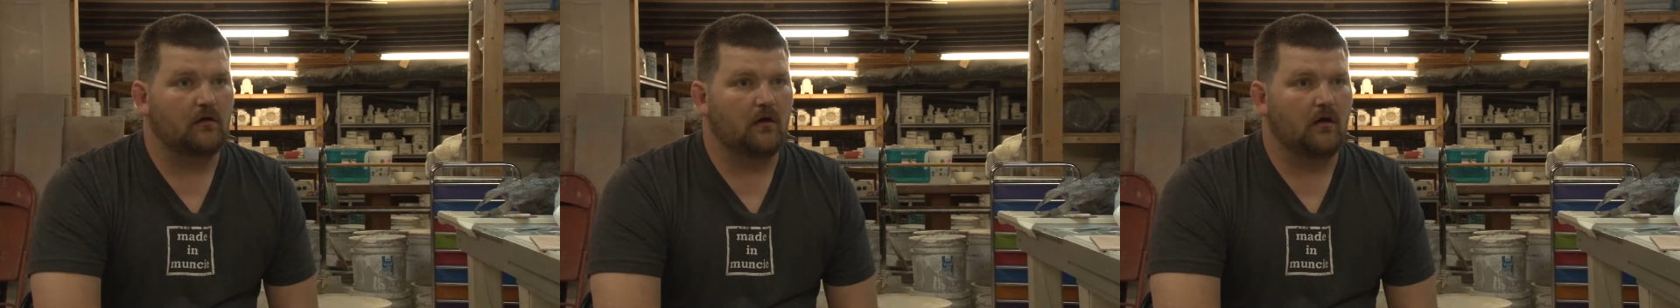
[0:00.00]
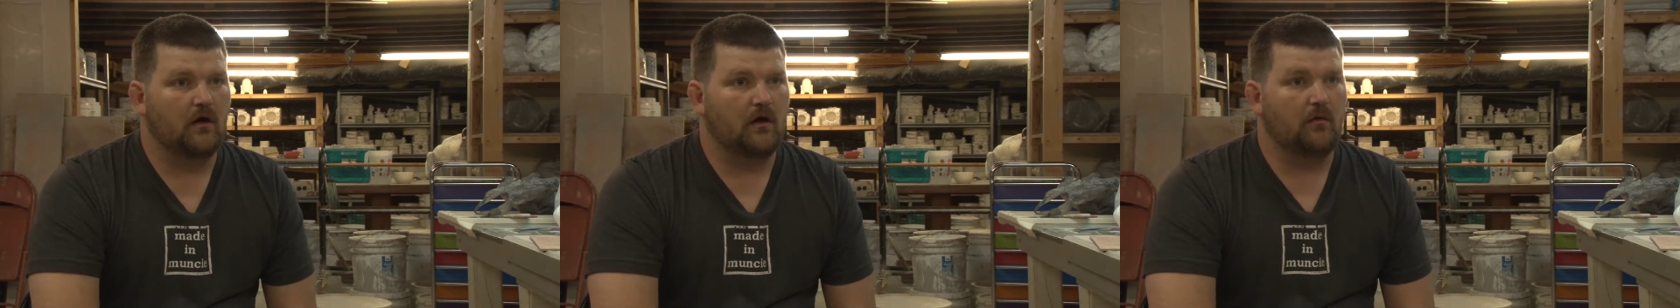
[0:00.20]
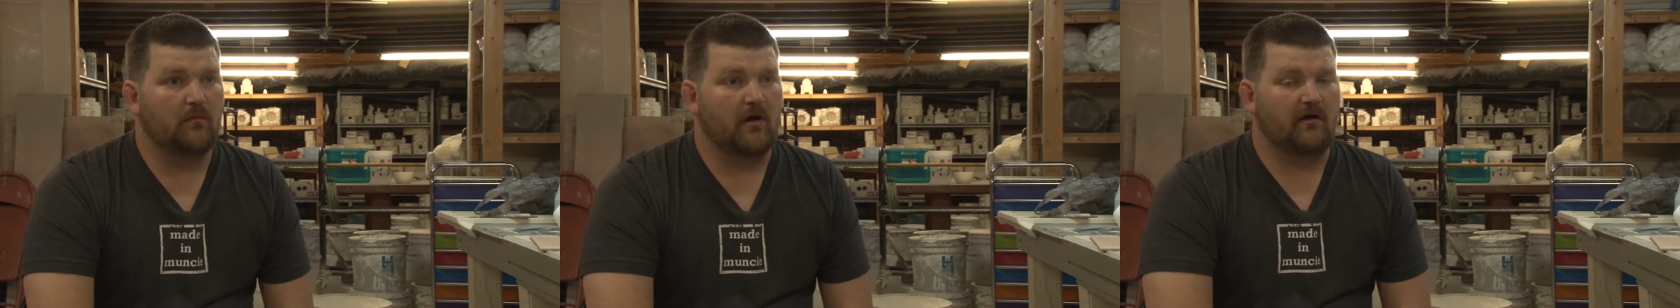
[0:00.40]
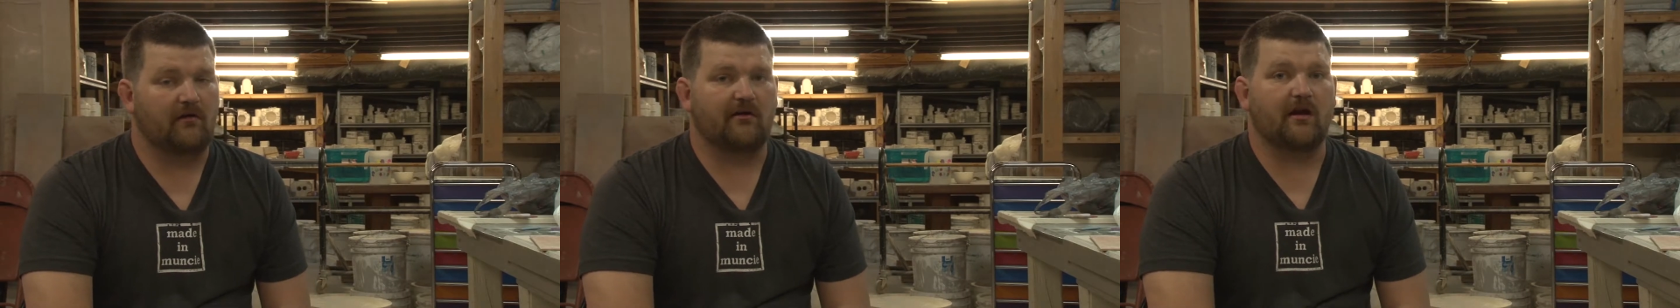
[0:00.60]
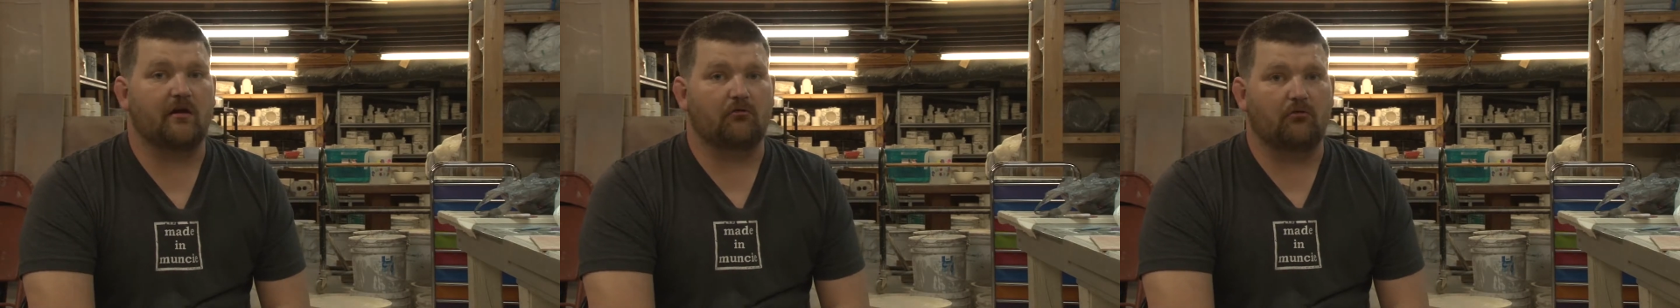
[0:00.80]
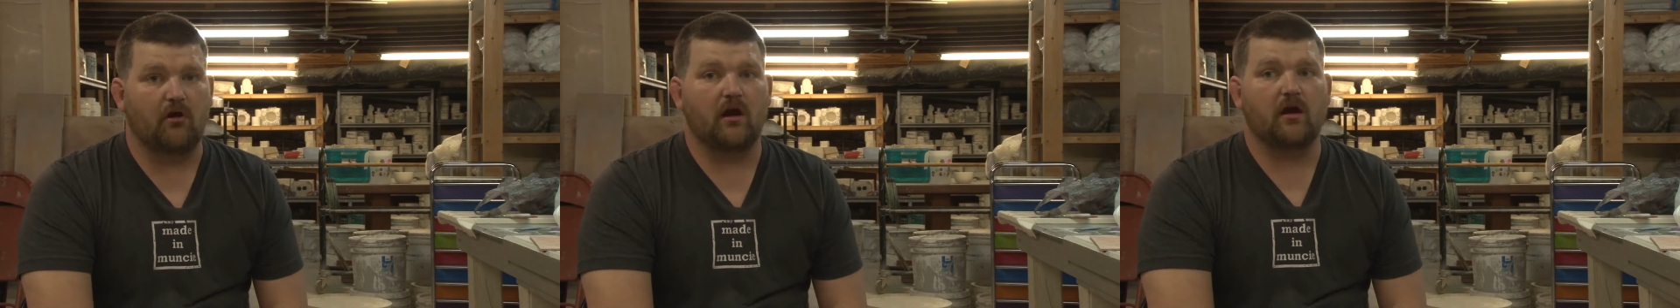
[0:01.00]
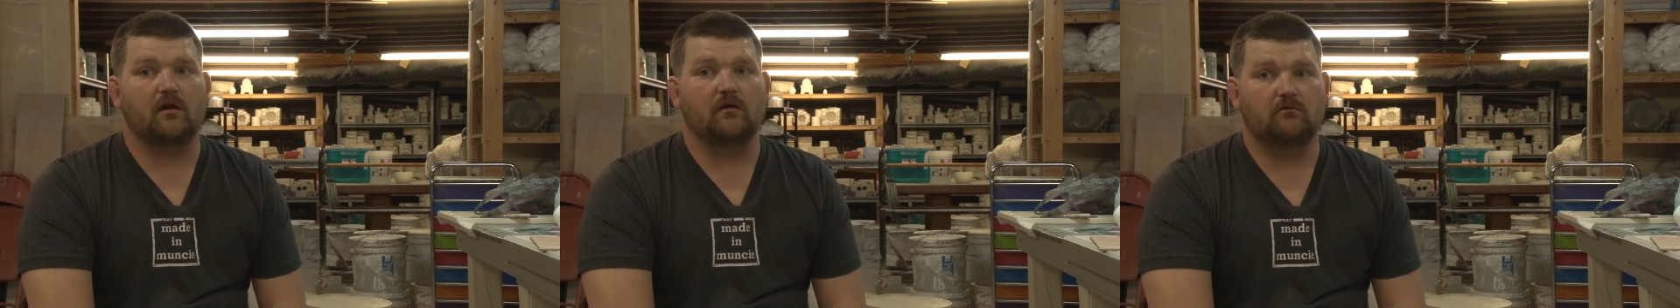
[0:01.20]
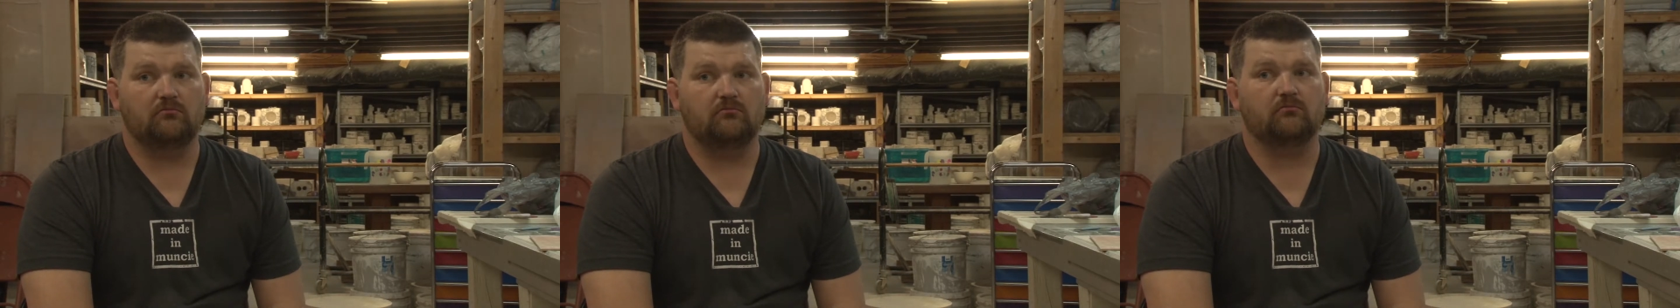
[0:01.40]
Marianne
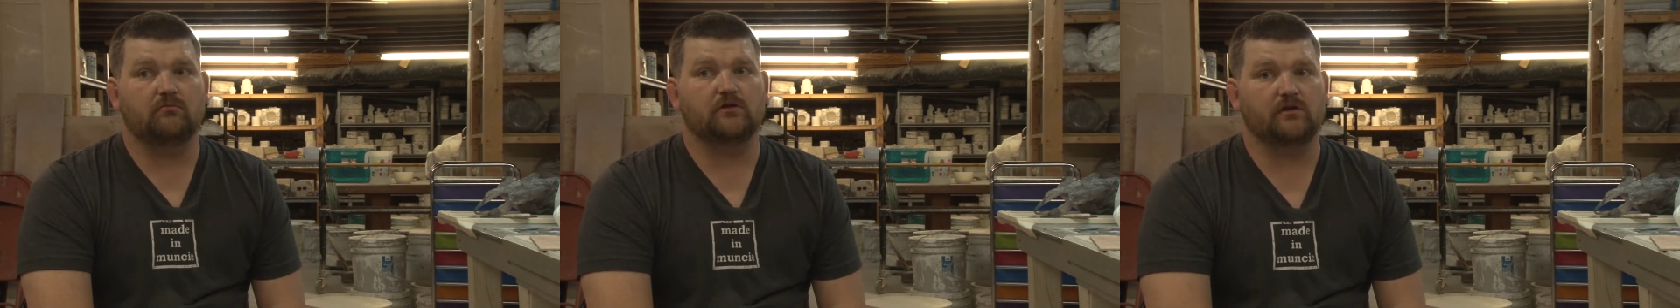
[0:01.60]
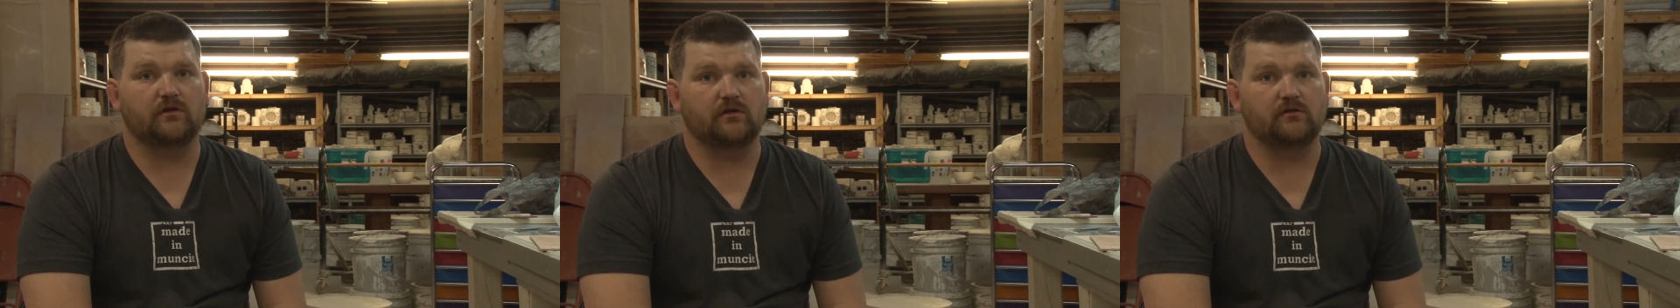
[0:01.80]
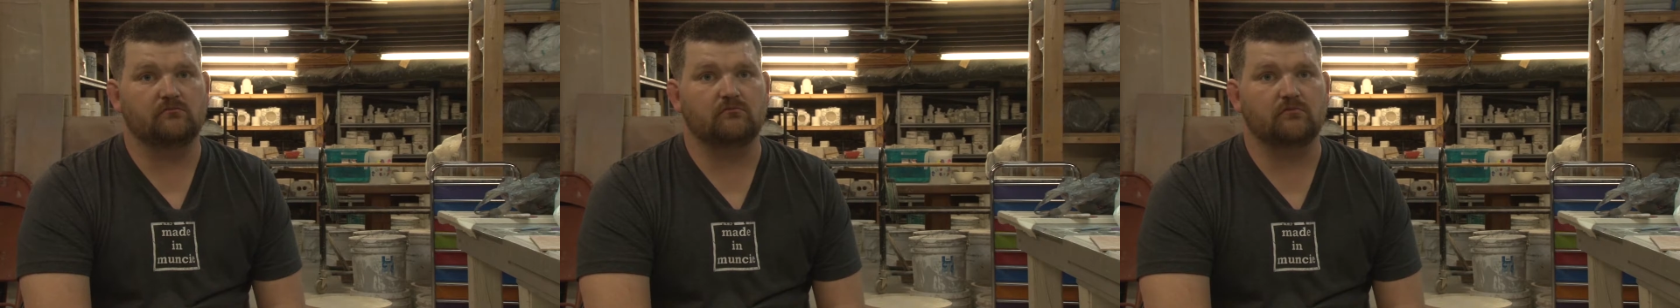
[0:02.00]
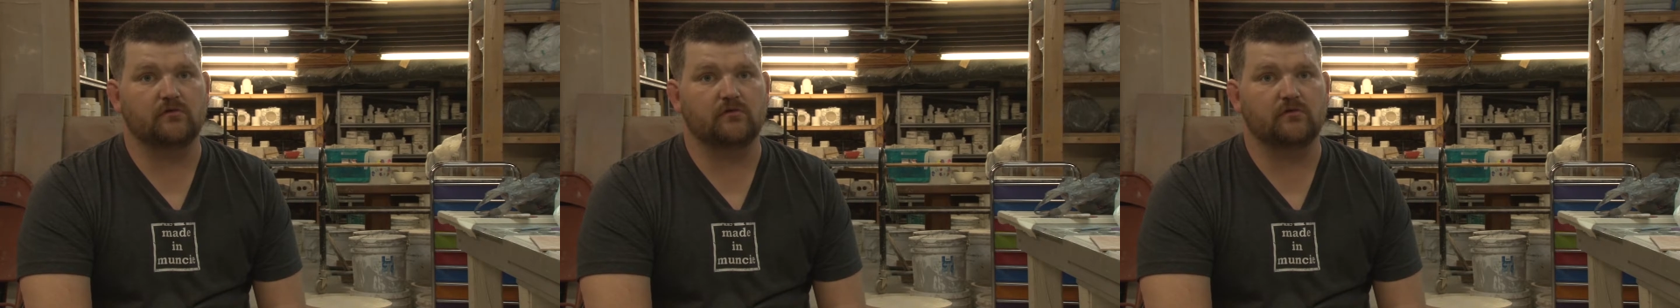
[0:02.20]
Ray. She